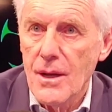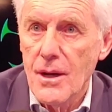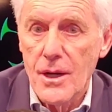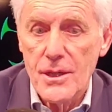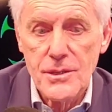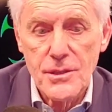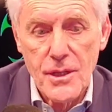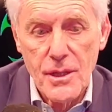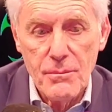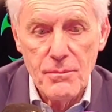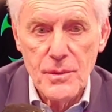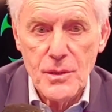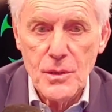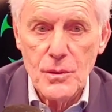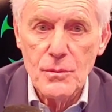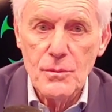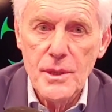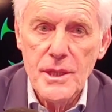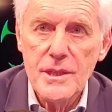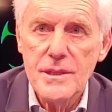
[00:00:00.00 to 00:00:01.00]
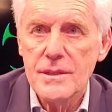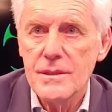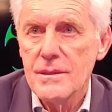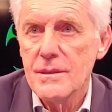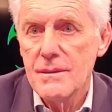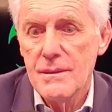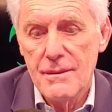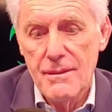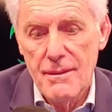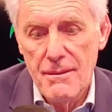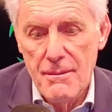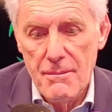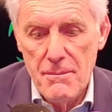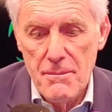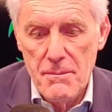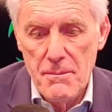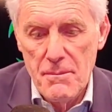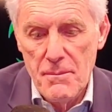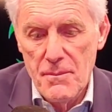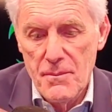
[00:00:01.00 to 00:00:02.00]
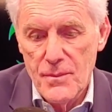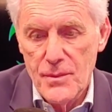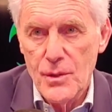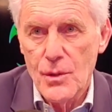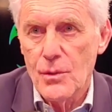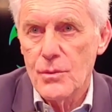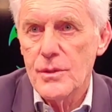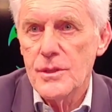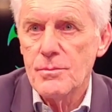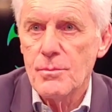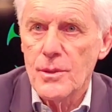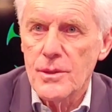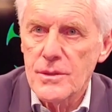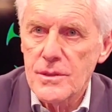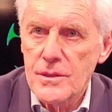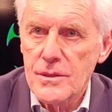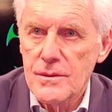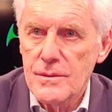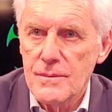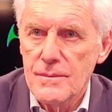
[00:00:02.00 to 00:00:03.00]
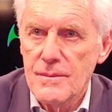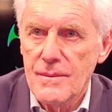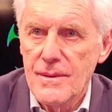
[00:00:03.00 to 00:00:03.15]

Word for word: Ask him to meet. No response.